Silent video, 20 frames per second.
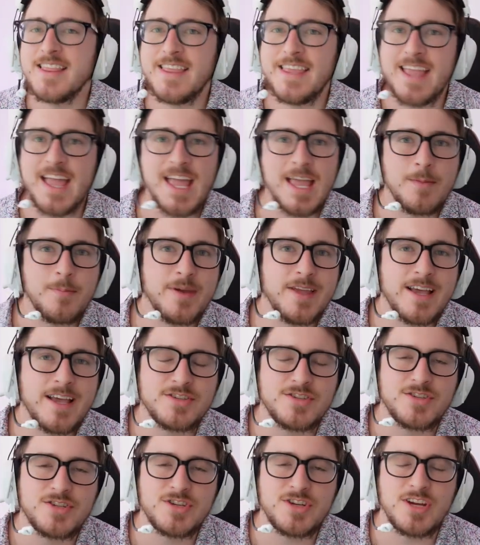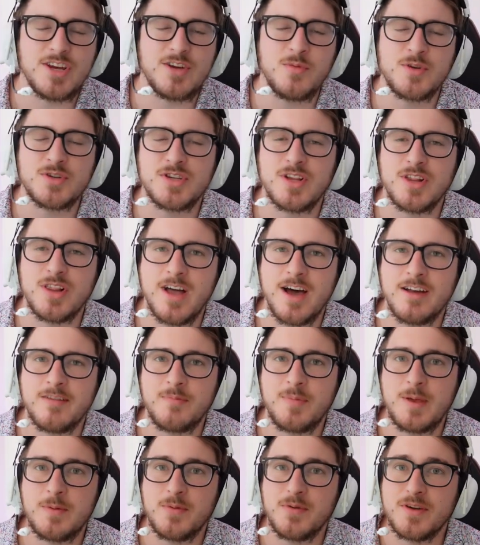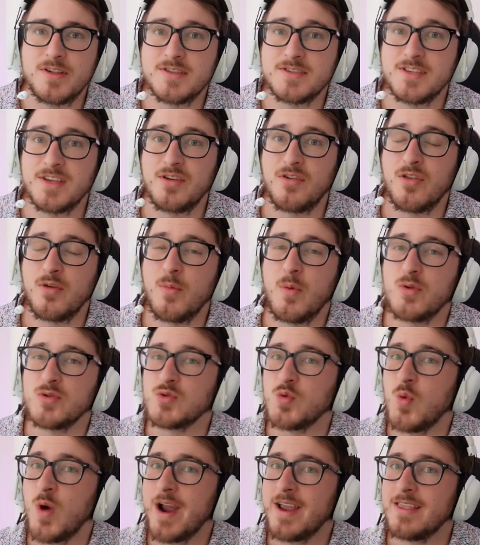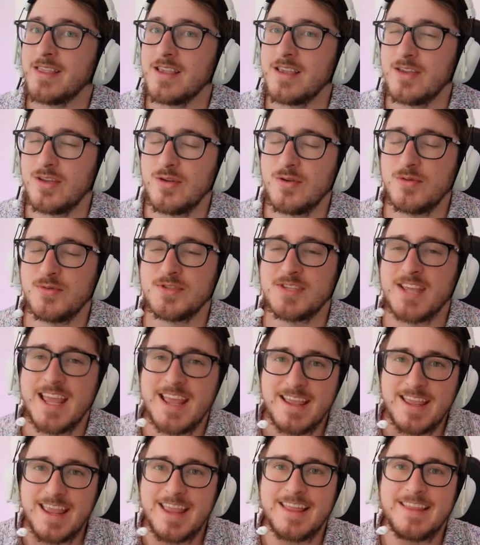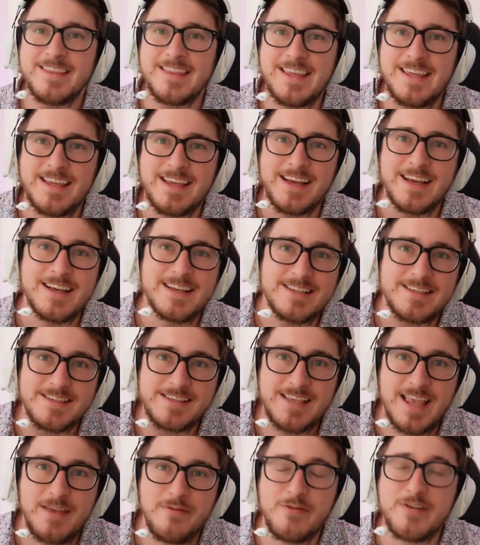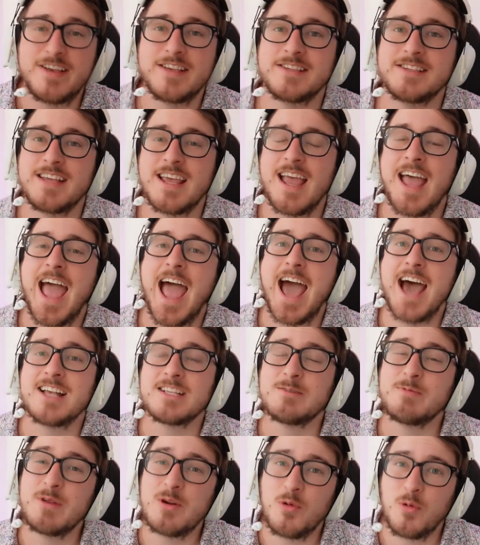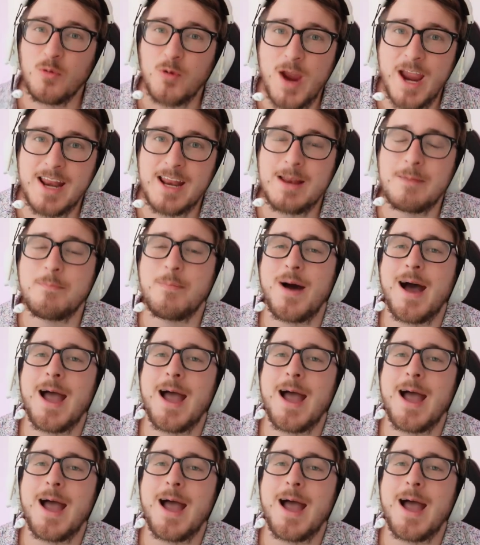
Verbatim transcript: The ABS cheat, which a lot of people consider the most widely used and the safest, has been raided by